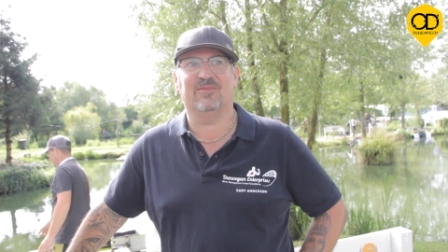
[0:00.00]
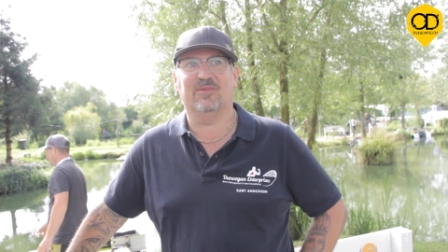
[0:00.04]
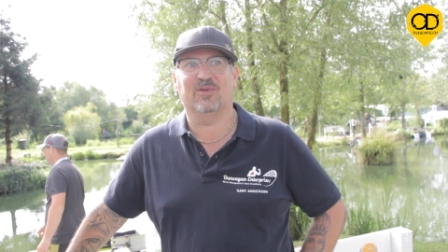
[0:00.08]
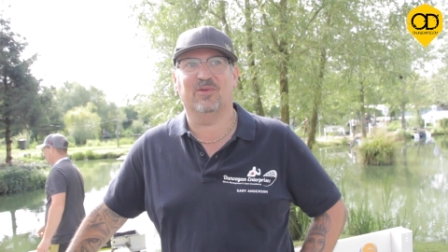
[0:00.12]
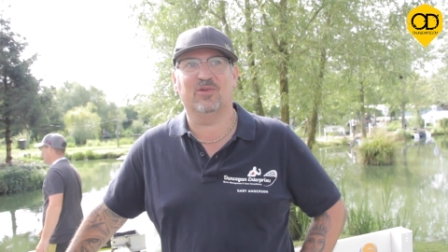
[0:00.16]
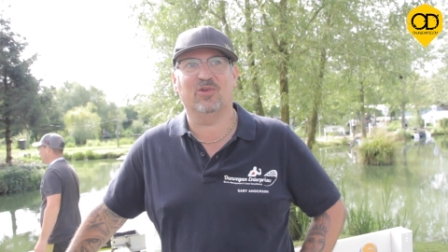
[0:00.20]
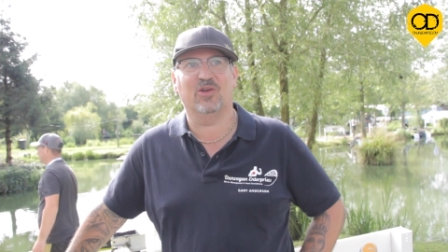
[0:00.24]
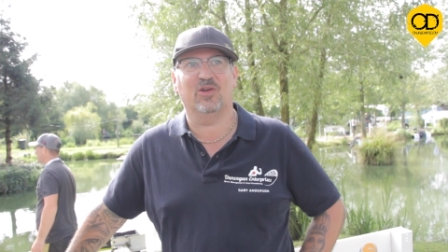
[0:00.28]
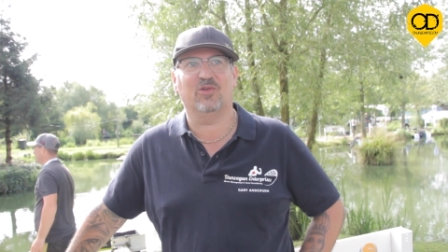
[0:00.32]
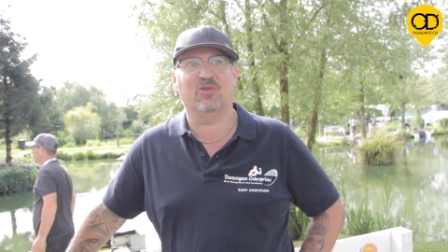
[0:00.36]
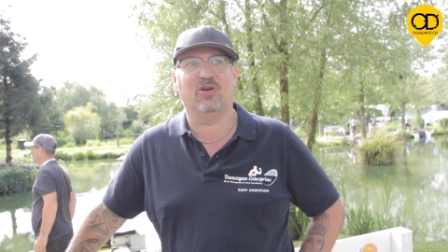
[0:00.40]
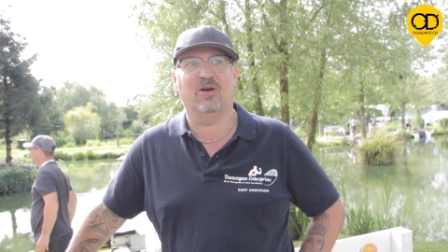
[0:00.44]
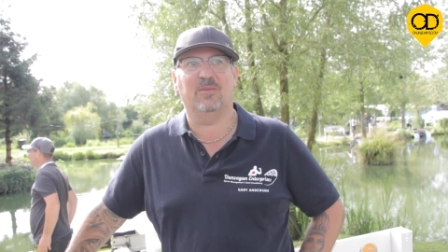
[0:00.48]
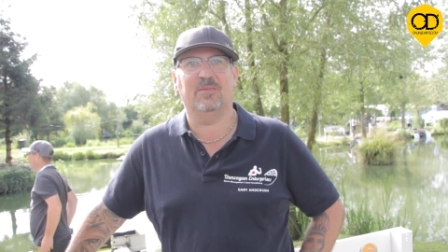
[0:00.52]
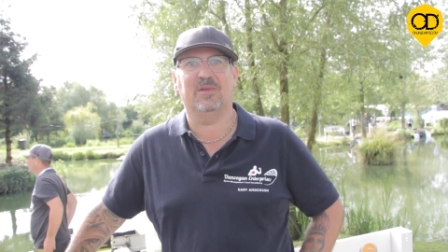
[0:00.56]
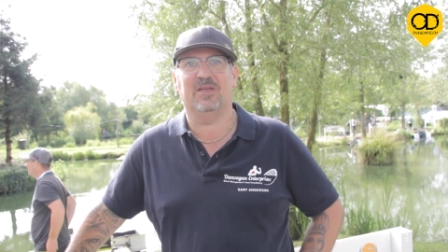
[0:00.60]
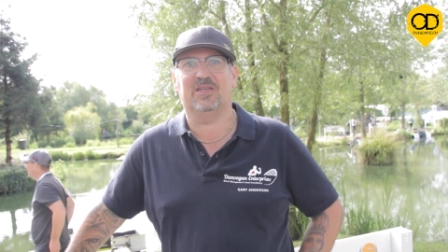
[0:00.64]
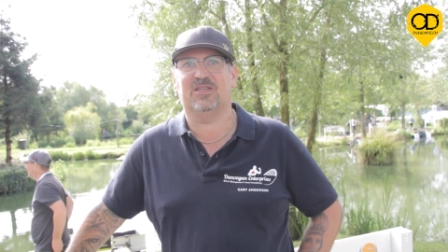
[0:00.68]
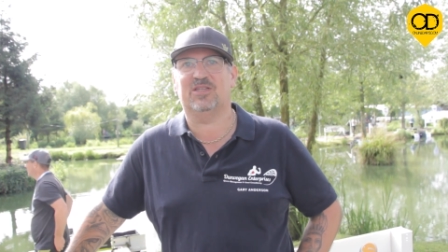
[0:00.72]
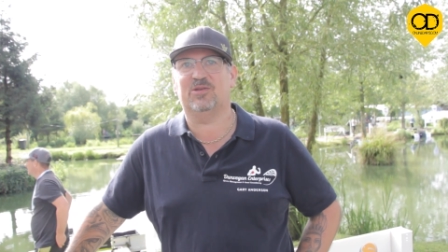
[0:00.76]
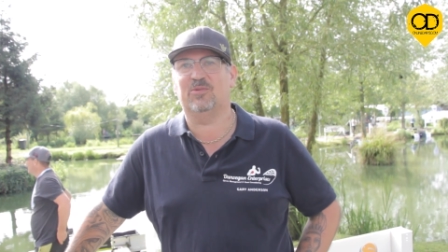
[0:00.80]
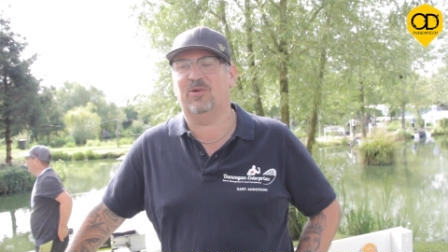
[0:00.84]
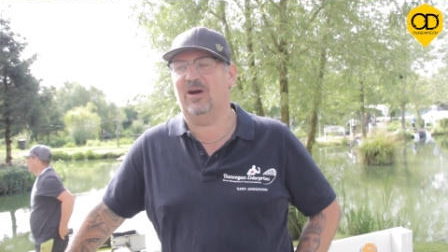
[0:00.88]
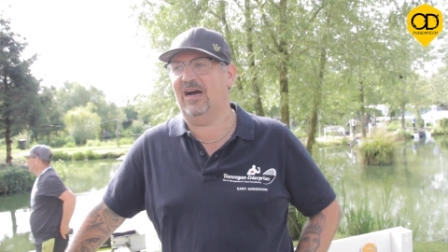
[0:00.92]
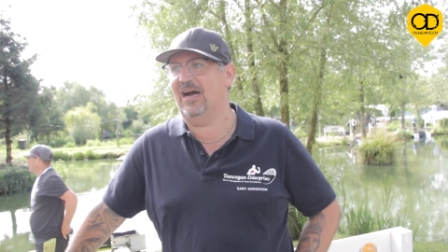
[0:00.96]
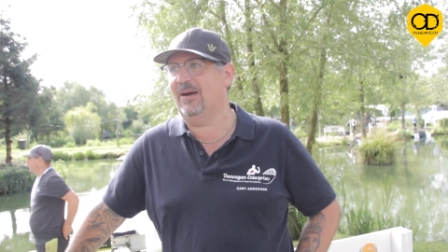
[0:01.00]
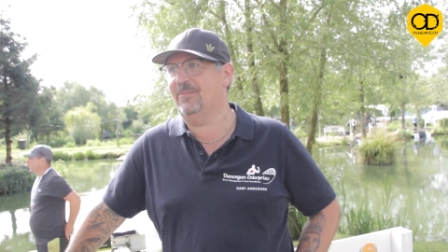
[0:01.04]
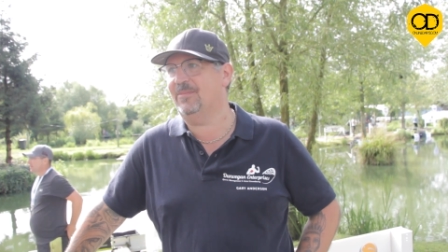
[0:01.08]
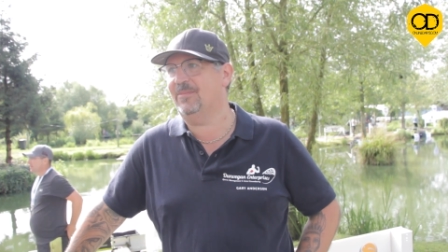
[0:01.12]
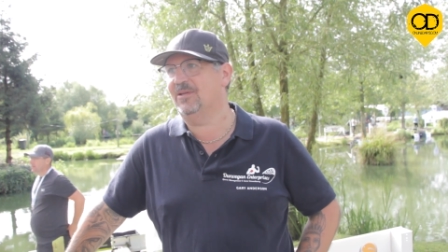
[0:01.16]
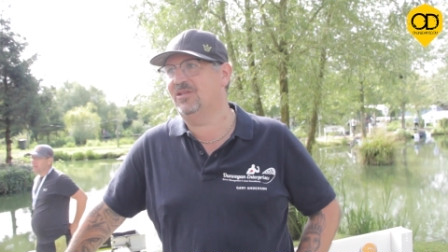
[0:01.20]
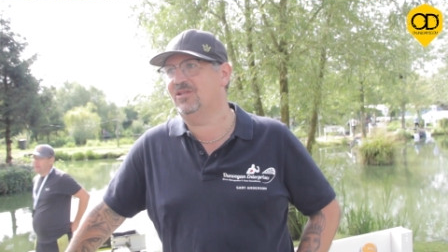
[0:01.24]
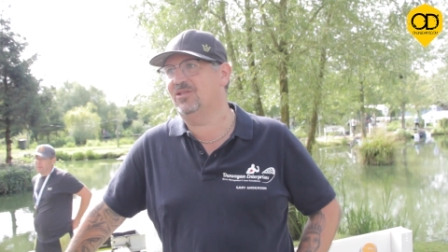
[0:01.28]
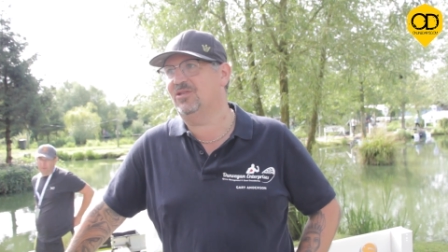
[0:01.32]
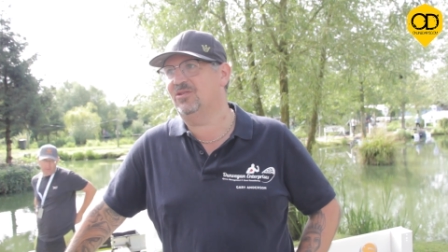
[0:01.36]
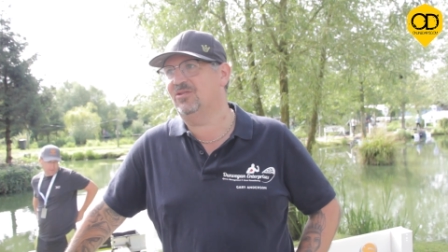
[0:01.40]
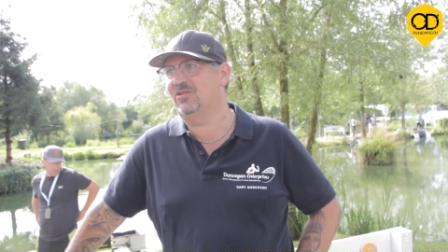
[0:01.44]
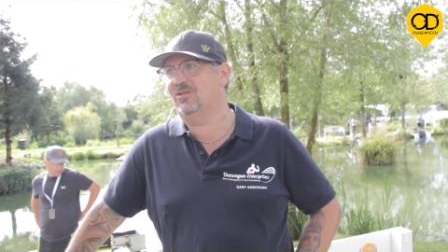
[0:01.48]
we're going to go up there and see what
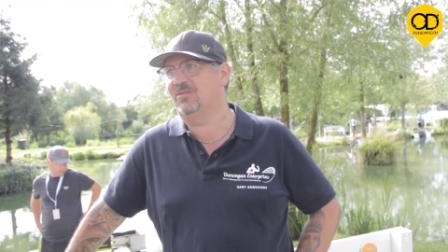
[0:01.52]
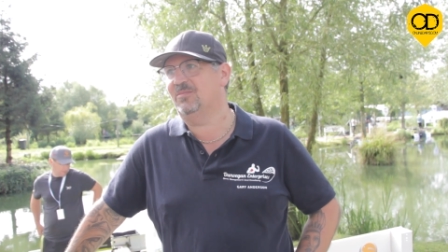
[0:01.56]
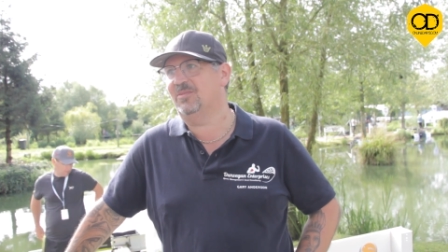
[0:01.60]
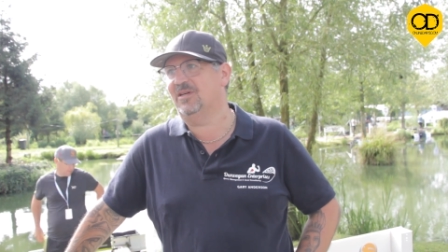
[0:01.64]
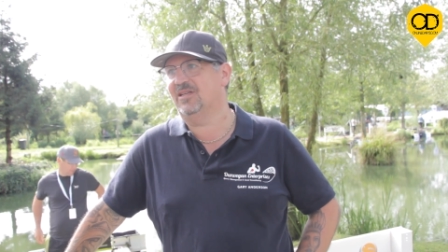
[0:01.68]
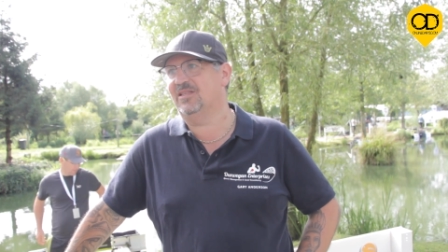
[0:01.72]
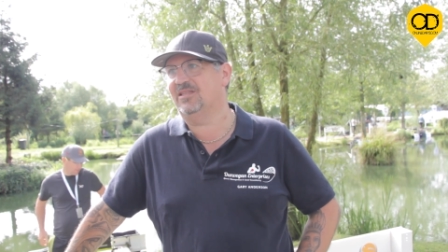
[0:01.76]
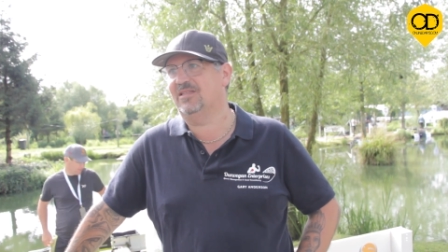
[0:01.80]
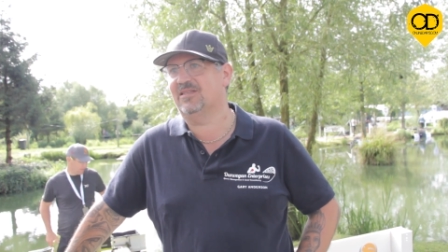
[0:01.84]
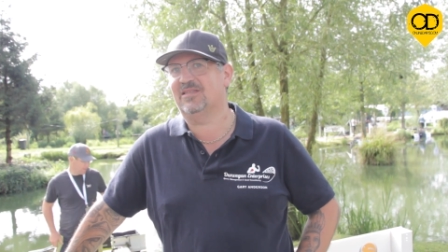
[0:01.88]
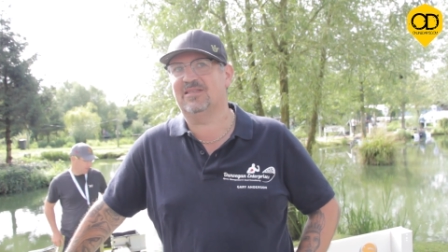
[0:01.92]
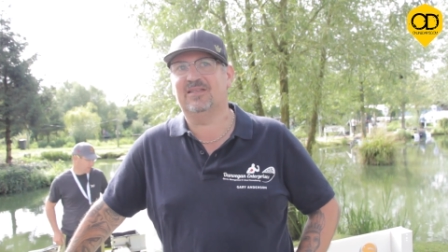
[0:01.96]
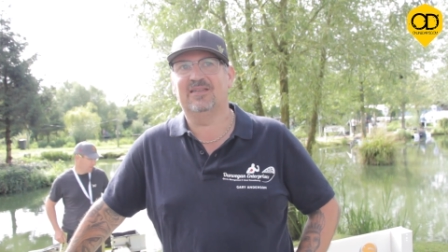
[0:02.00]
happens, you know, but